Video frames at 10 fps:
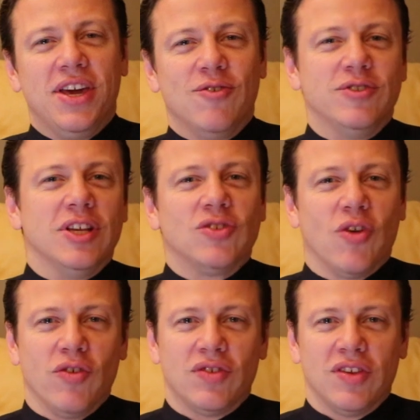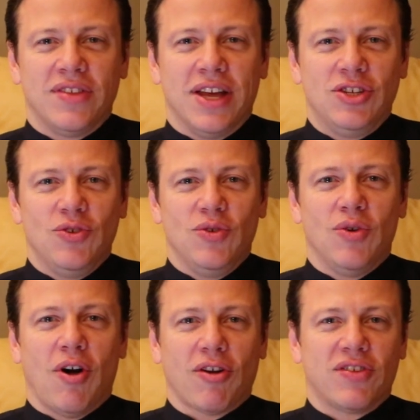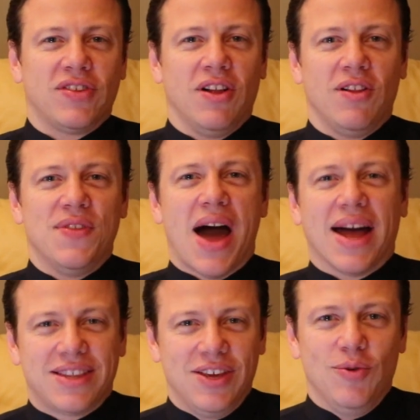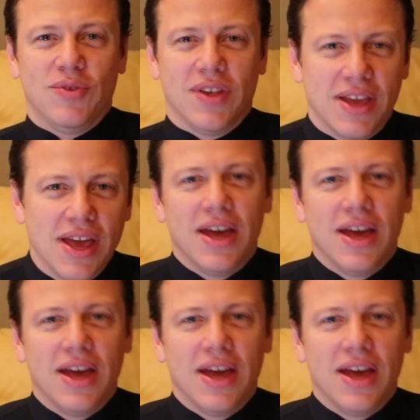goods and services that you are still not using